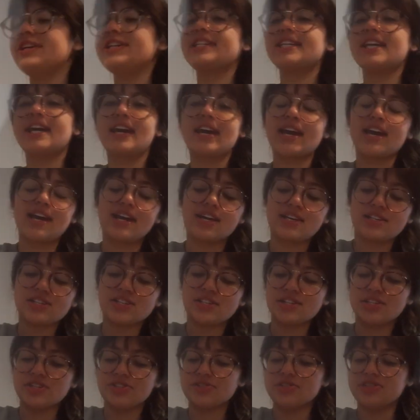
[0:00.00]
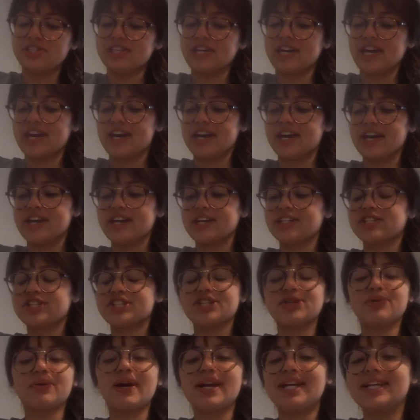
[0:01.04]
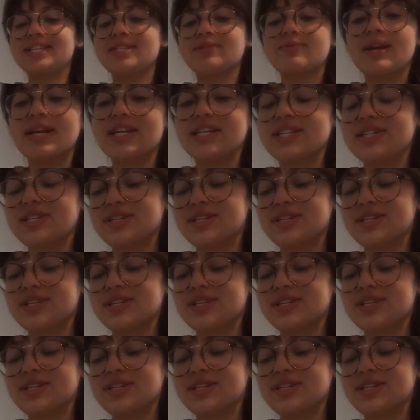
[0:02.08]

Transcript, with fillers: day is a new day. It's 2022.